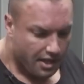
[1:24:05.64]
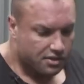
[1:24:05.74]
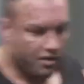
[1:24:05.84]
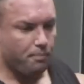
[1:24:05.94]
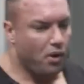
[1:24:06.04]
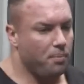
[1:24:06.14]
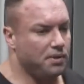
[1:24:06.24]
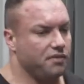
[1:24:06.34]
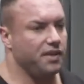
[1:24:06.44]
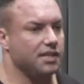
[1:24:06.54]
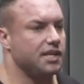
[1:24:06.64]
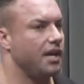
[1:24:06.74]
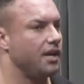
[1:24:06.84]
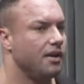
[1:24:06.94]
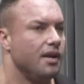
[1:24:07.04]
So the purpose of this,
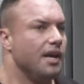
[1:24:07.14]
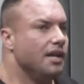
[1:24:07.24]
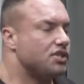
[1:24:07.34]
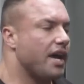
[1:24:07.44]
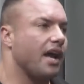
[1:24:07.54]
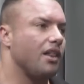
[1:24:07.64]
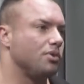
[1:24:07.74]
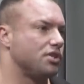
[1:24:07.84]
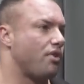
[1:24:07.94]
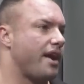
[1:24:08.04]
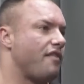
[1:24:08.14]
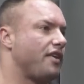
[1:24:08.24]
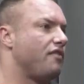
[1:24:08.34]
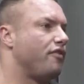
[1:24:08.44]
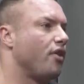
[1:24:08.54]
Jay Cutler was a great
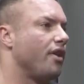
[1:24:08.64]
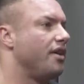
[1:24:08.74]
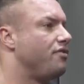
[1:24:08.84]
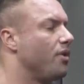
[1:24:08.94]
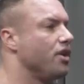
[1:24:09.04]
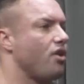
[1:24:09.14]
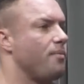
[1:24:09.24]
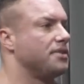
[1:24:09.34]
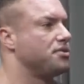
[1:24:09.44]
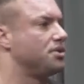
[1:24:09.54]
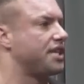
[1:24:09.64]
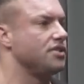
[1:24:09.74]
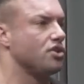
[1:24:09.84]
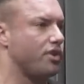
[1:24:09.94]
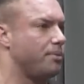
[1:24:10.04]
advocate for it. If you want to grow muscle,
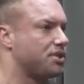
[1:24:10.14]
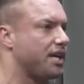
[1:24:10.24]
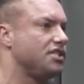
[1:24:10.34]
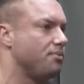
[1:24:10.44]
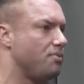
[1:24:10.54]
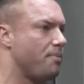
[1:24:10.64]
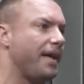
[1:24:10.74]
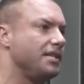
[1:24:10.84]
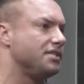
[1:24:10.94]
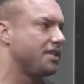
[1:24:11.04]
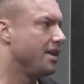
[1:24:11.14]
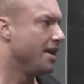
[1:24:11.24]
change your grips, change your movement patterns.